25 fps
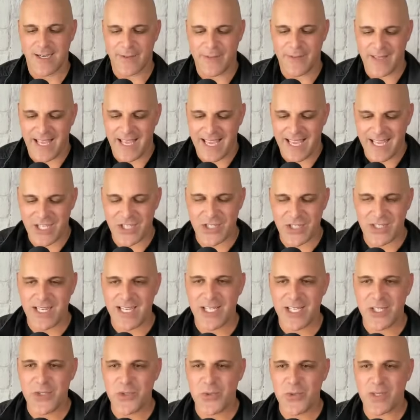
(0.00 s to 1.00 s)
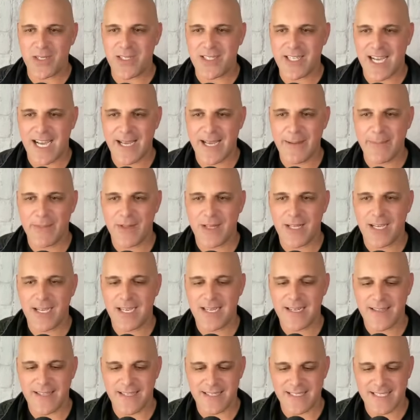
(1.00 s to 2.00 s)
uh, the ancient history
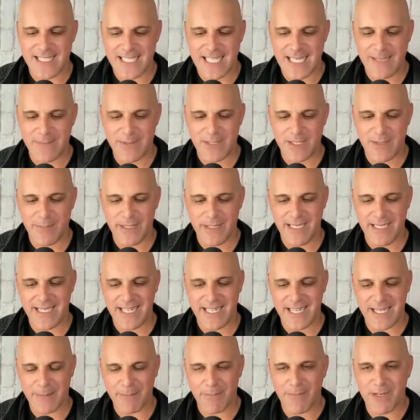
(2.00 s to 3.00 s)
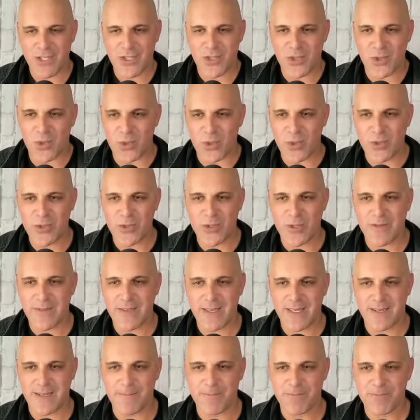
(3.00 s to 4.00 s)
timeline that seems to be getting much older
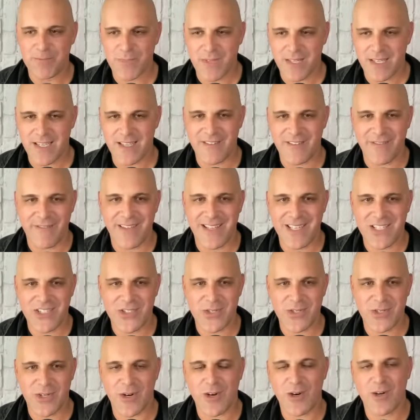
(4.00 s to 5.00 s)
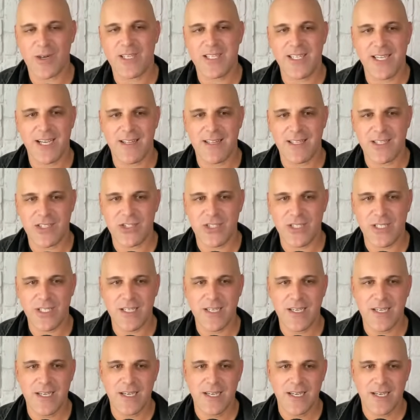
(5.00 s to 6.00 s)
than conventional archaeology
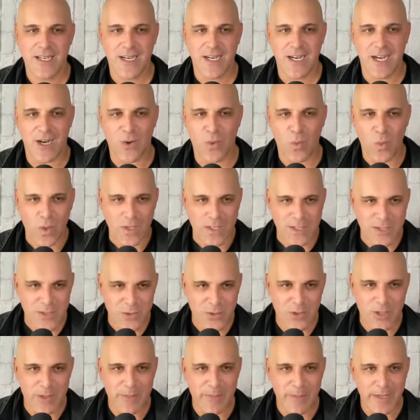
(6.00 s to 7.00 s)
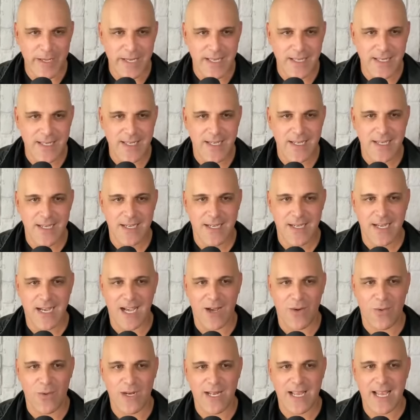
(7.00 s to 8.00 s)
uh, wants to admit.
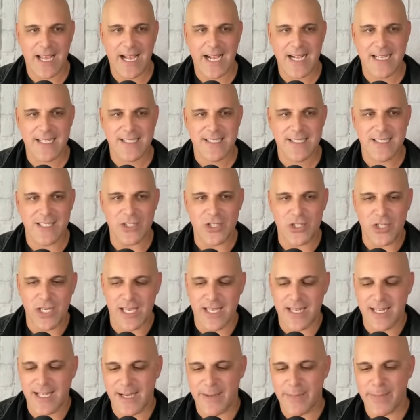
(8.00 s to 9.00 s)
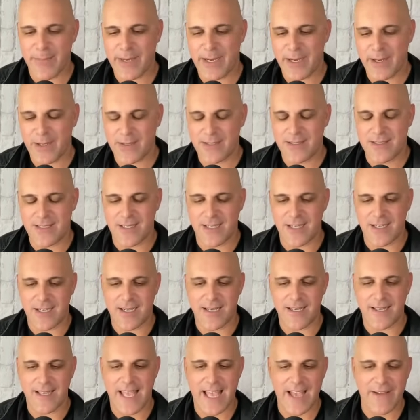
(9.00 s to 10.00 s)
I want to ask Jenn about
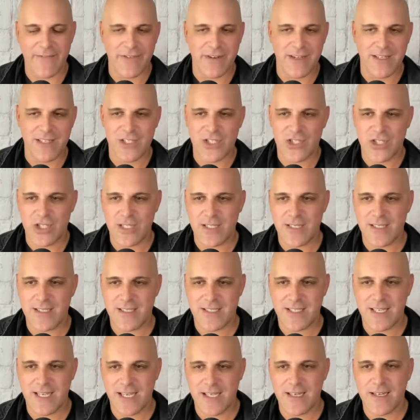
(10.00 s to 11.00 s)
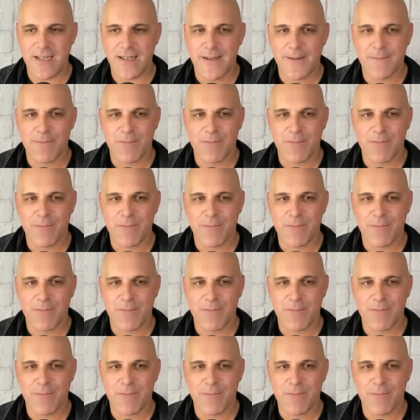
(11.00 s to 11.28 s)
uh, evidence she's seen